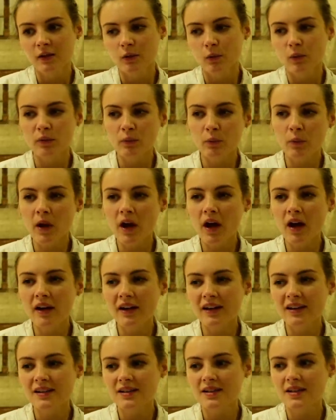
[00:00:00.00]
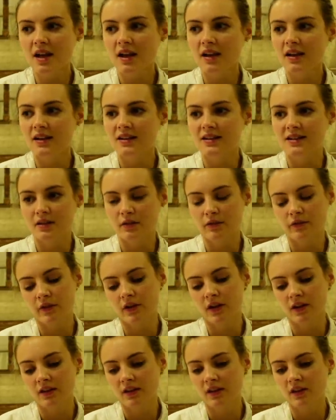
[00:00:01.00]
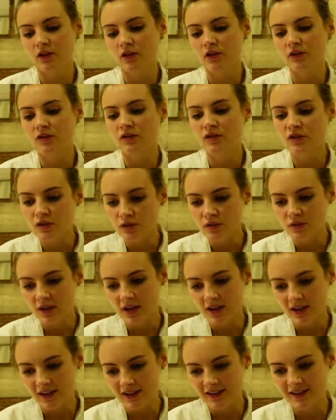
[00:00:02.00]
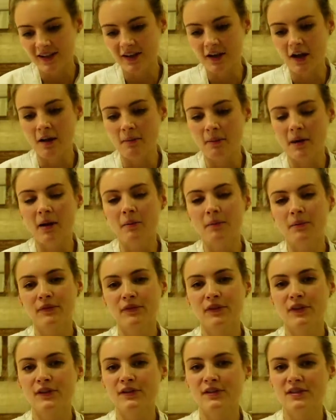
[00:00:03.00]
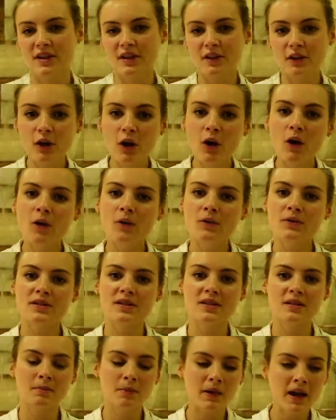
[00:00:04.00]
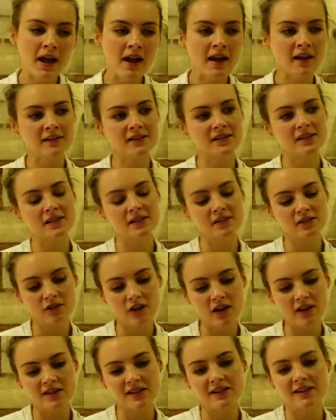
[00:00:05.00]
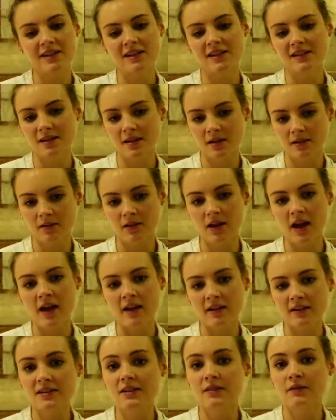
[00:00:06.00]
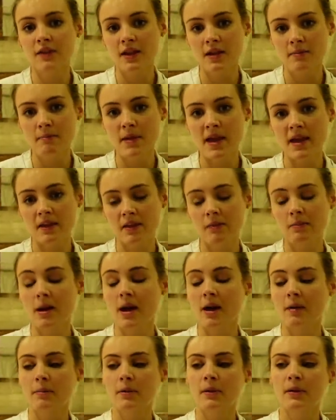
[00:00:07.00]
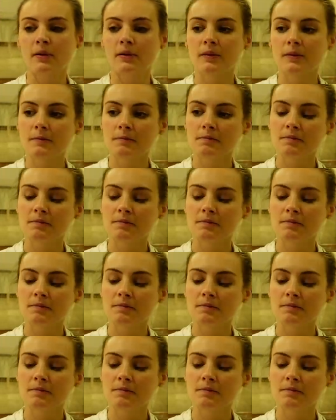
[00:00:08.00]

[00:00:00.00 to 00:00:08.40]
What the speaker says: With work, it's slightly different. I think you do need to come up with those like goals and the plans and the strategies and actively make them happen.